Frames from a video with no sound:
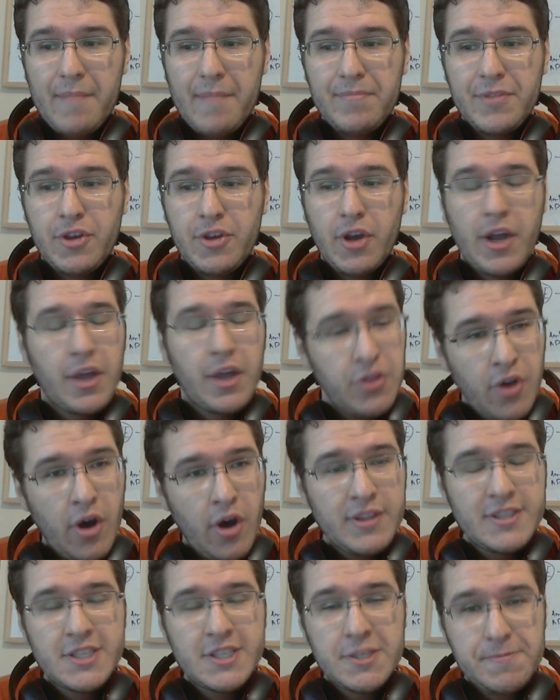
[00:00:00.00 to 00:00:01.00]
You
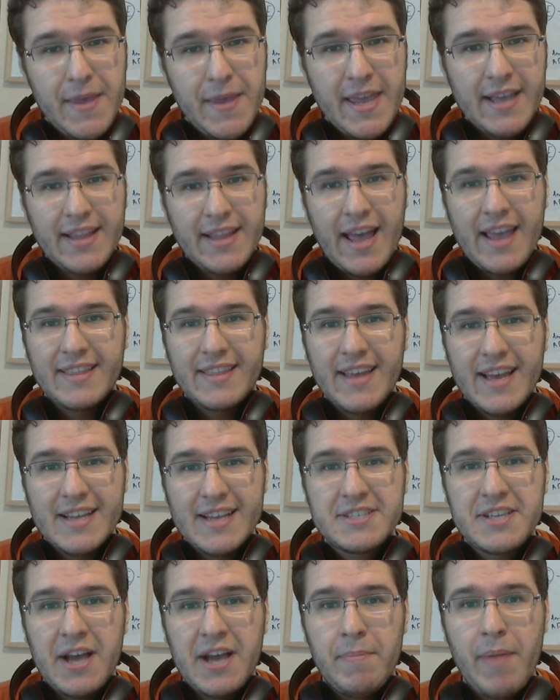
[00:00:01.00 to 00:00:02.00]
cannot speak like
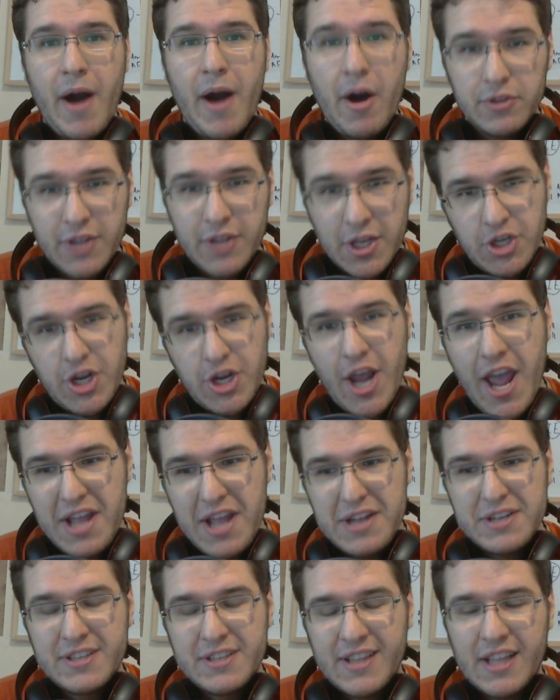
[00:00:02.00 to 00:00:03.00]
this about the
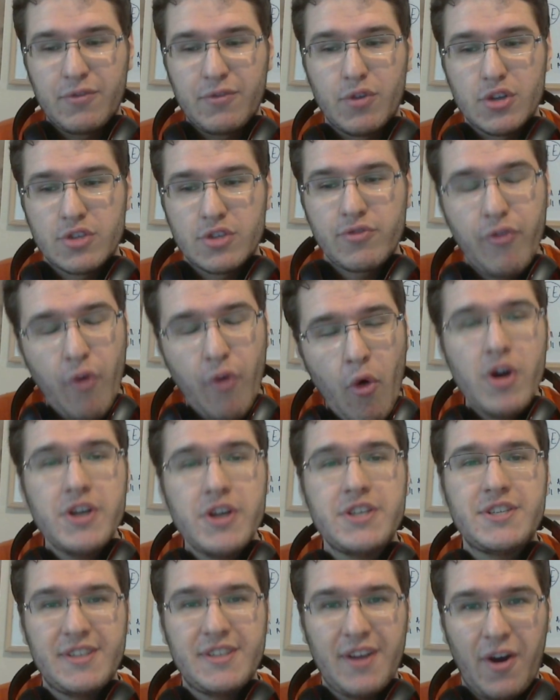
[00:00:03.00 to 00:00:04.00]
change that was
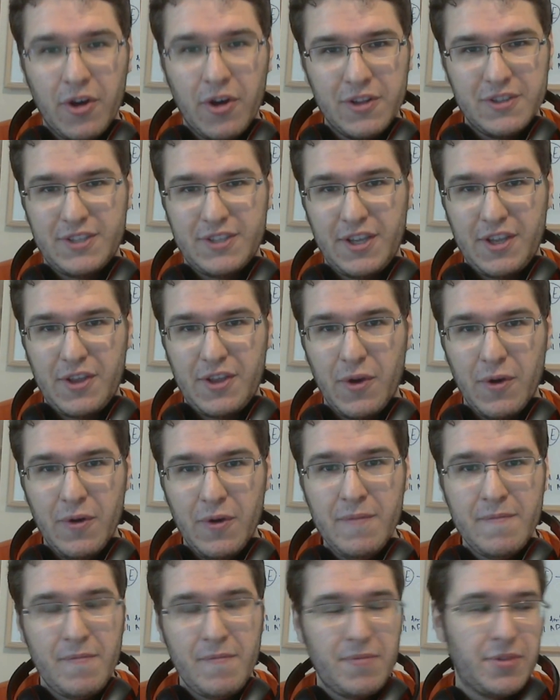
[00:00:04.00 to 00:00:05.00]
forced onto
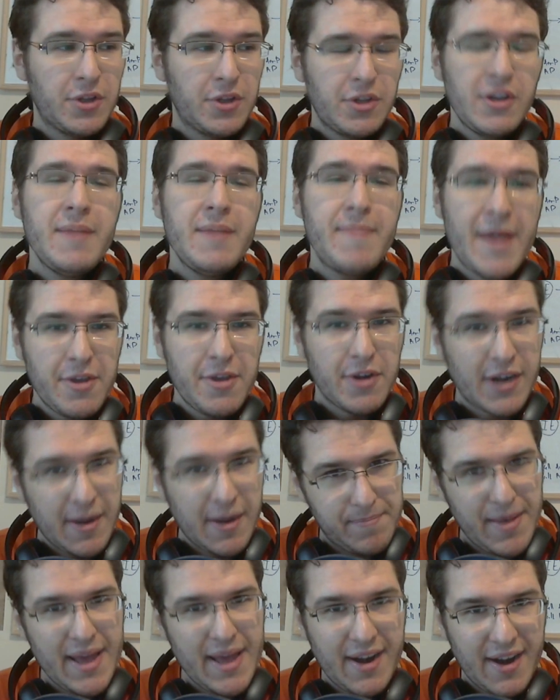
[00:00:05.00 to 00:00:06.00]
you, not only by your
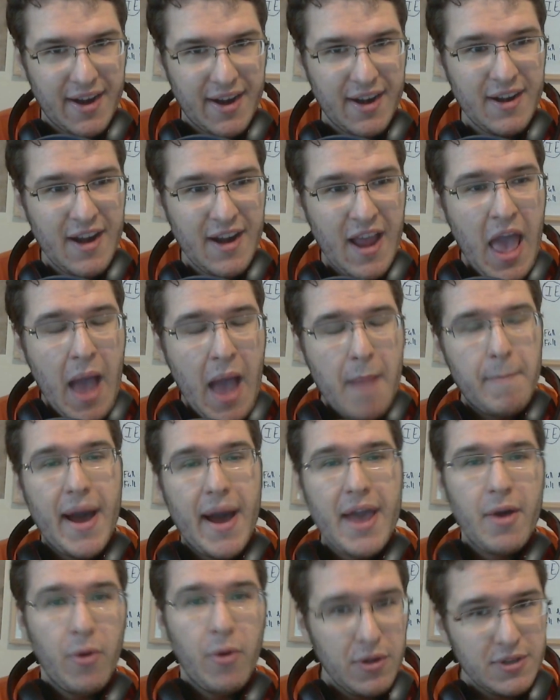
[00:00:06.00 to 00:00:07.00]
competitor,
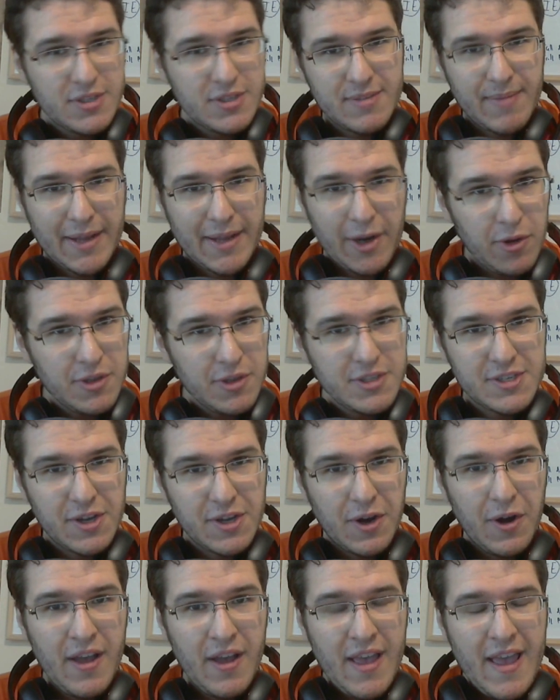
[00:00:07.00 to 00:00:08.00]
but
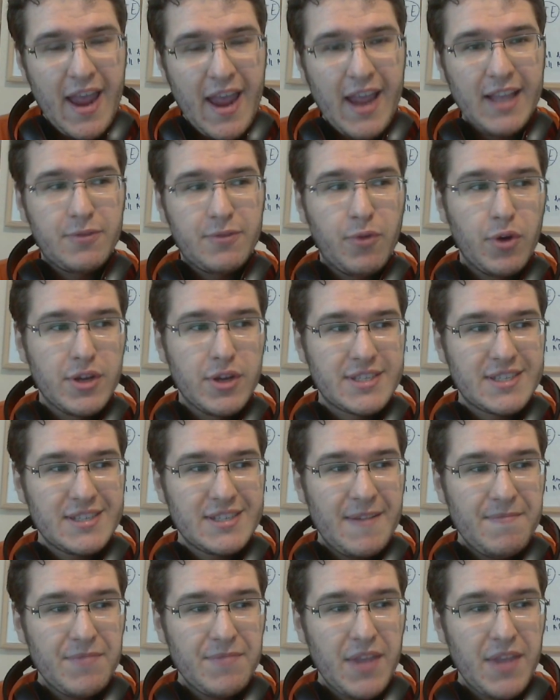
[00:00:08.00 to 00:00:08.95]
also it was